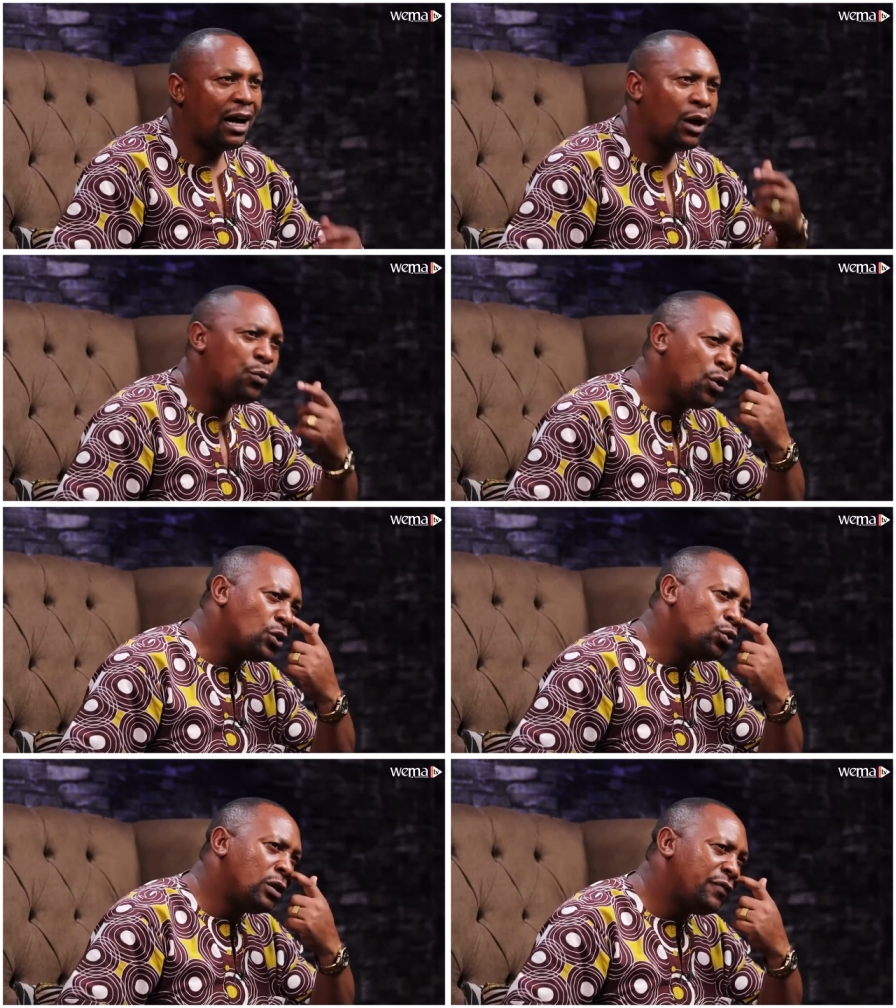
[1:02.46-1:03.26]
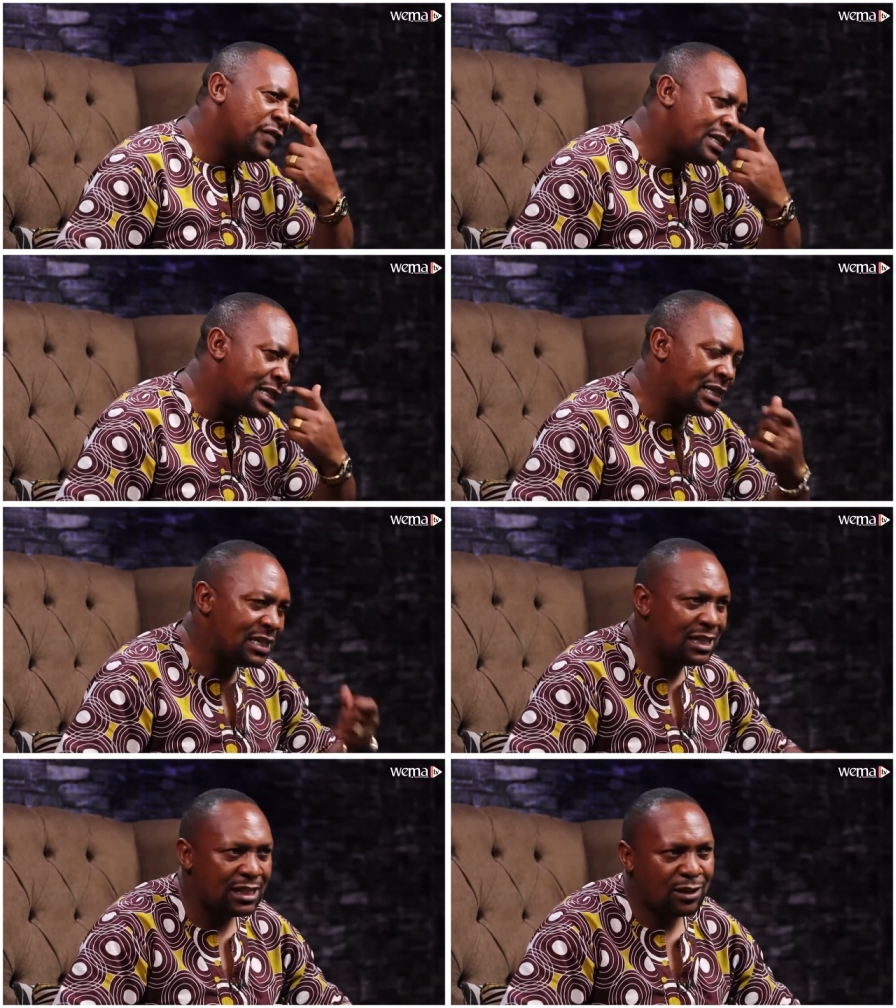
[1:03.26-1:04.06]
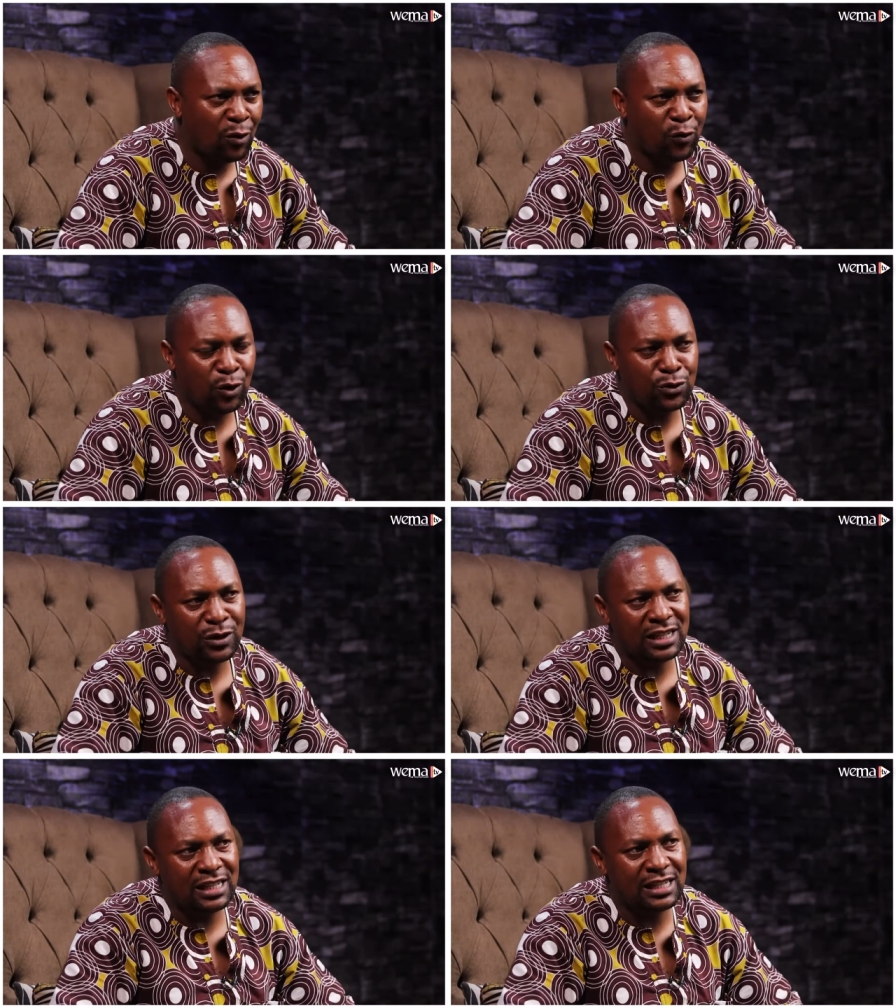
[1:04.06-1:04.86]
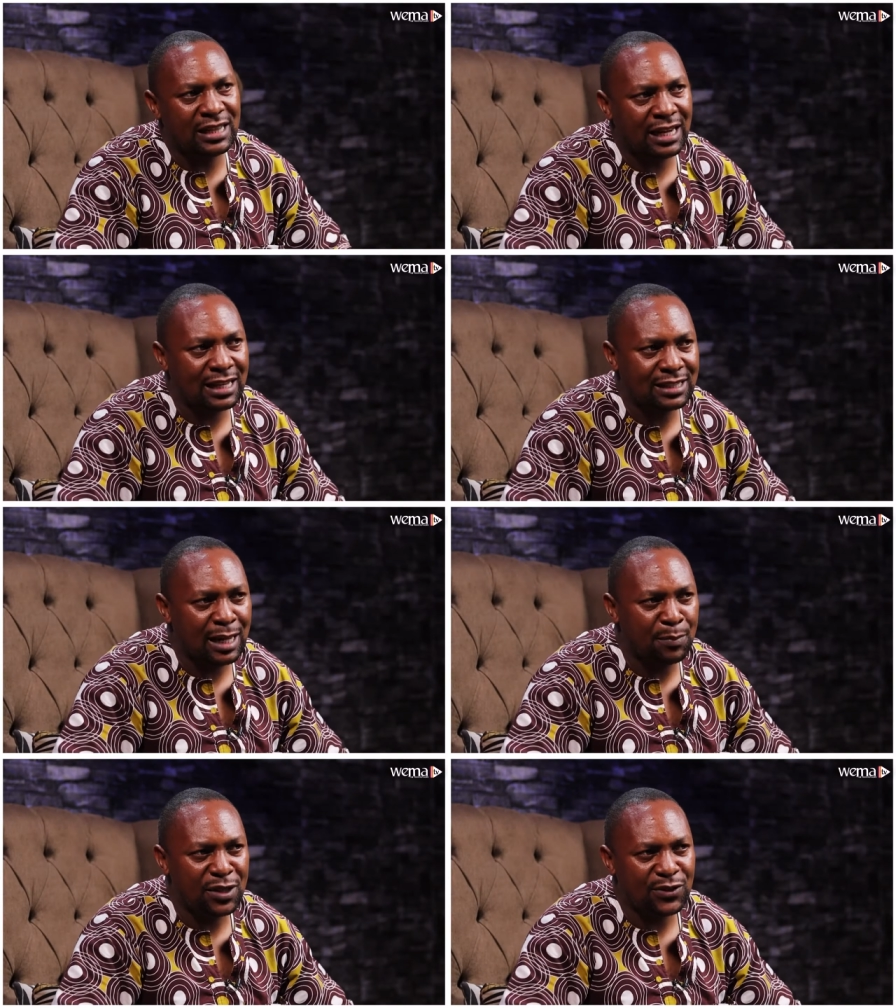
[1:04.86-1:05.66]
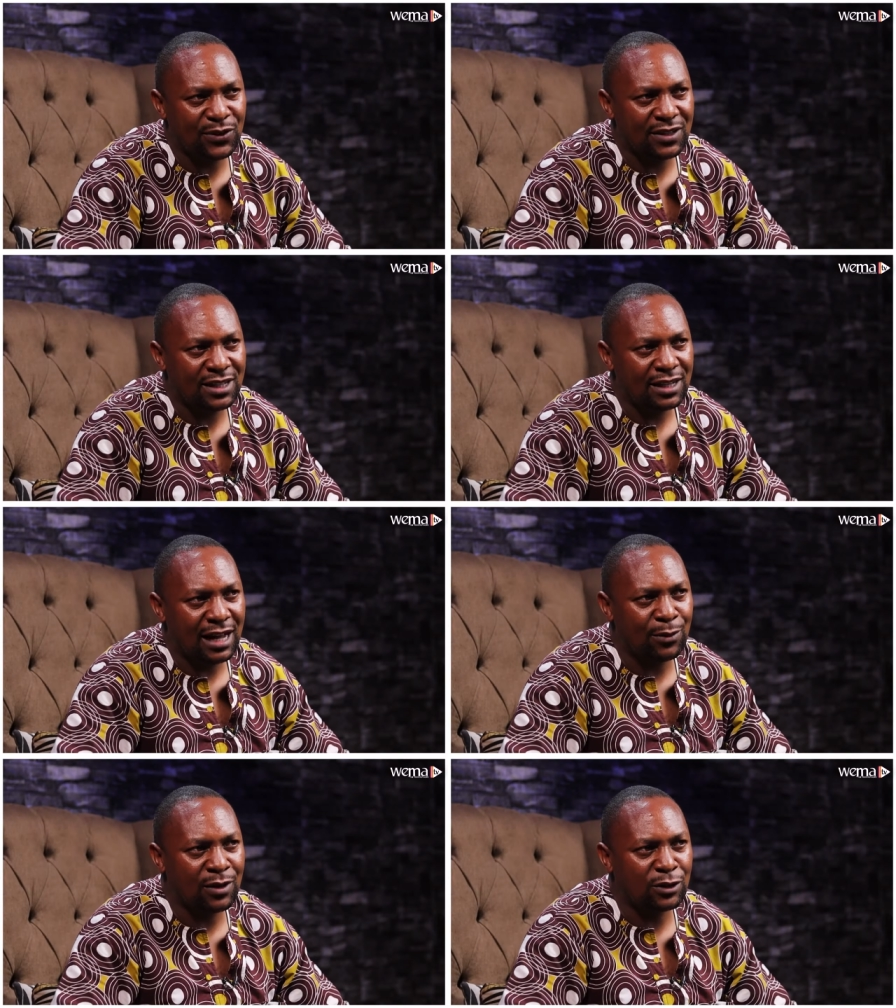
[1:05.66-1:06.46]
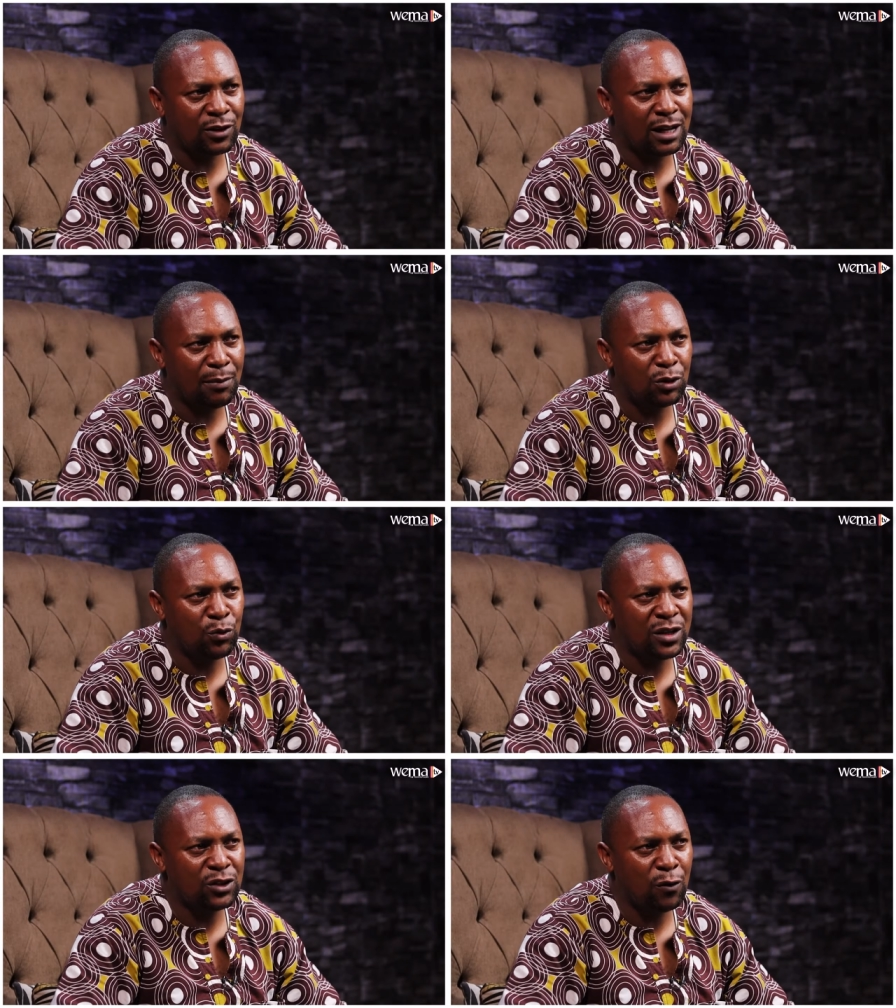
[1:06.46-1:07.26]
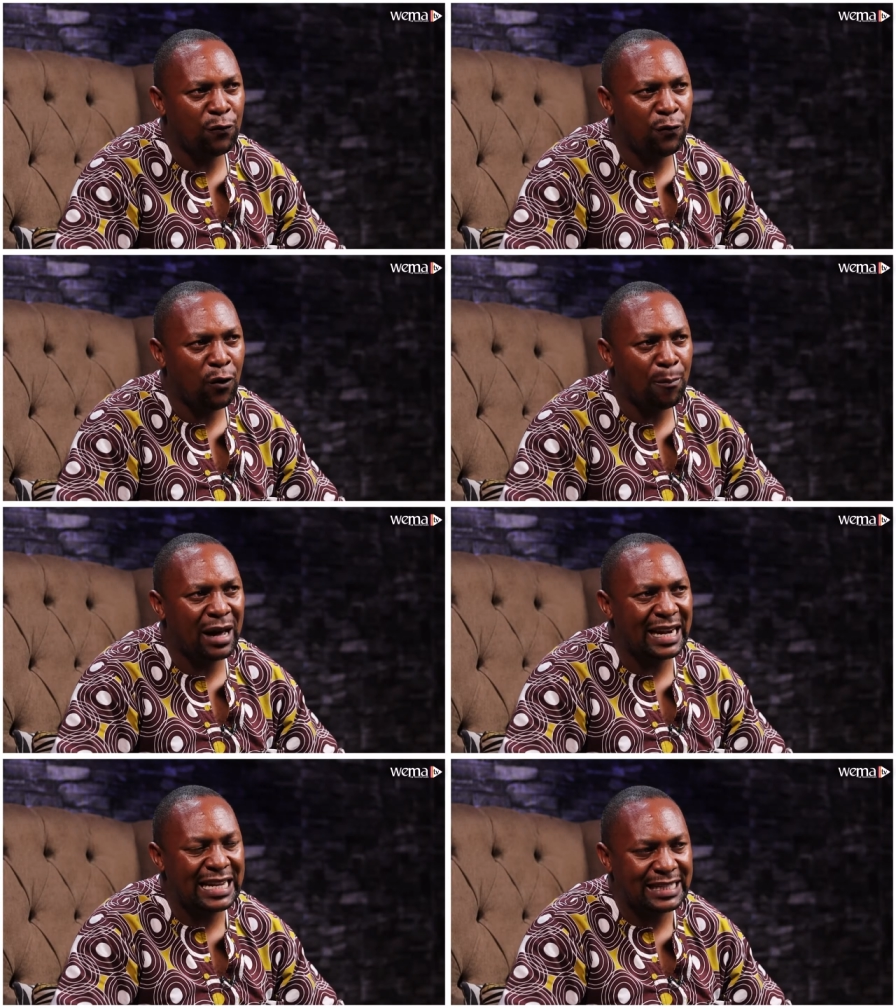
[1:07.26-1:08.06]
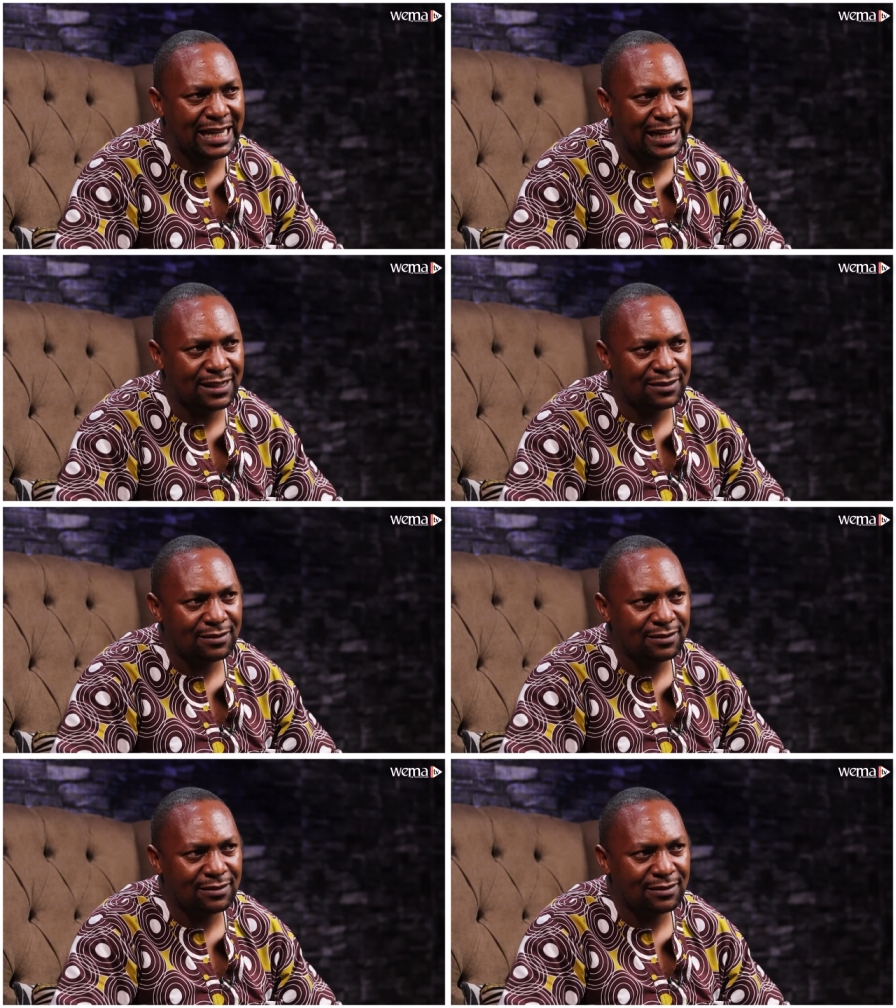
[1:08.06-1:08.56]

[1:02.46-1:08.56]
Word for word: Uh, we want to revisit of what we did the last episode, and we are talking about wisdom for parenting.